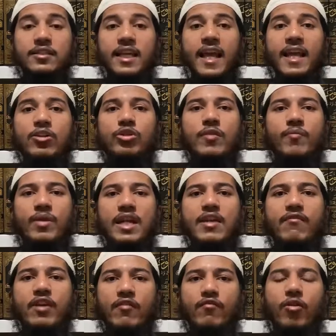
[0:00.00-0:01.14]
Say to the
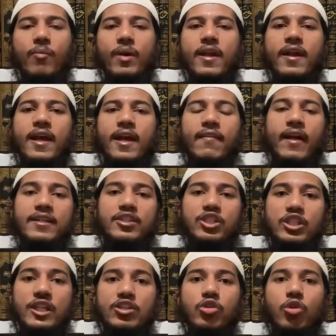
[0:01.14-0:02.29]
believing woman that
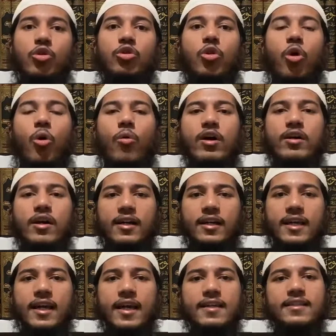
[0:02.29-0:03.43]
she should lower
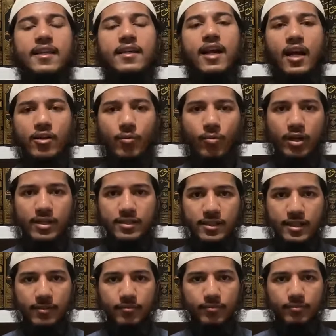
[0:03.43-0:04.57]
her gaze and guard her
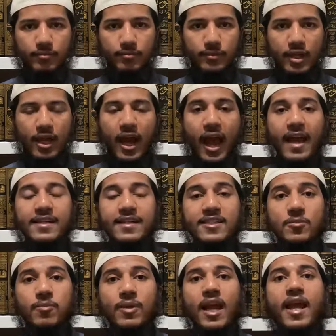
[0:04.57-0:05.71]
modesty, and
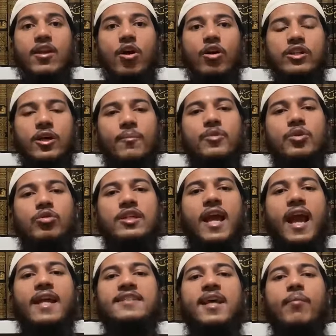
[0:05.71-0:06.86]
display not her
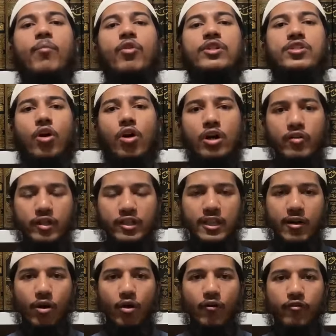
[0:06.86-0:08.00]
beauty except what is ordinary
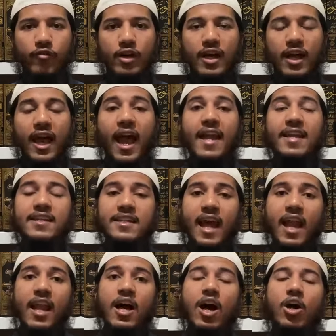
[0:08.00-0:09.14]
thereof,
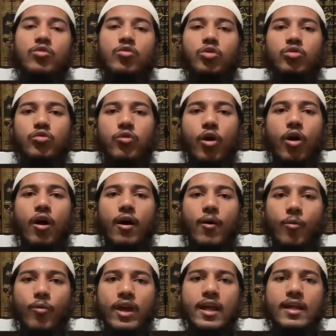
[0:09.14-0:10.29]
and tell her to draw
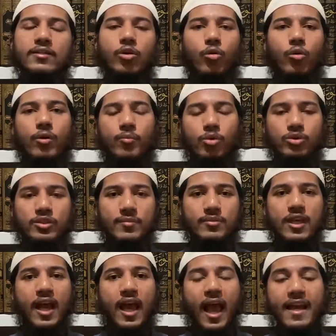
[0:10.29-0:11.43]
her veils over
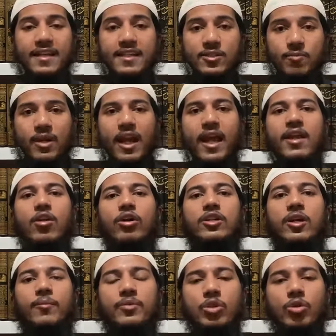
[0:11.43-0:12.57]
bosoms, and display
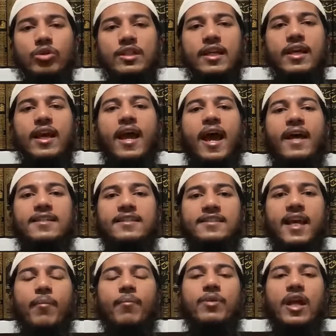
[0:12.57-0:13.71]
not her beauty
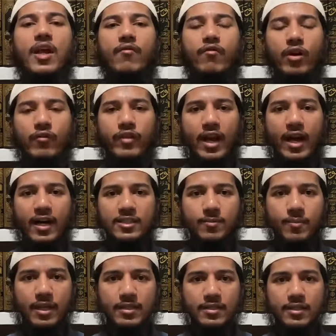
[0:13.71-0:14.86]
except in front of their
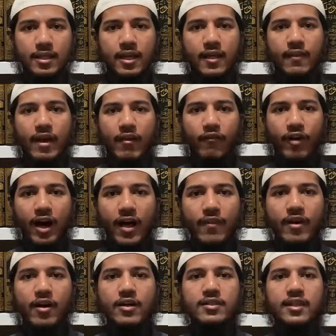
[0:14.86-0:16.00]
husbands, their
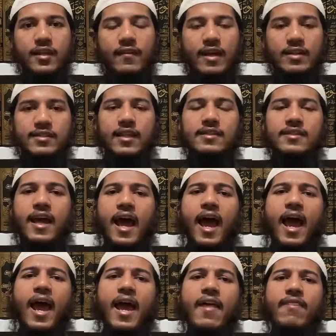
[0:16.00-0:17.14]
fathers, their sons.
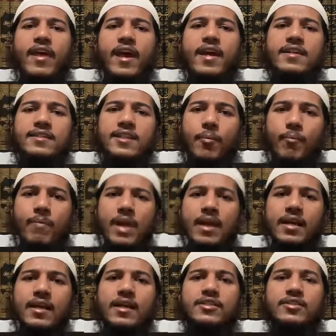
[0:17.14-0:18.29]
And there is a
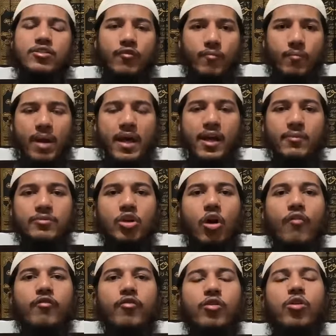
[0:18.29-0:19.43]
big list of
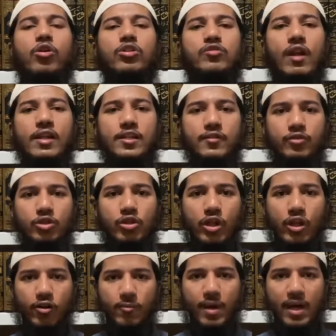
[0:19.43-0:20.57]
mehrams, of close relatives who
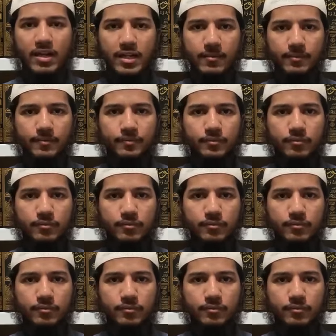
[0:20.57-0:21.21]
you cannot marry.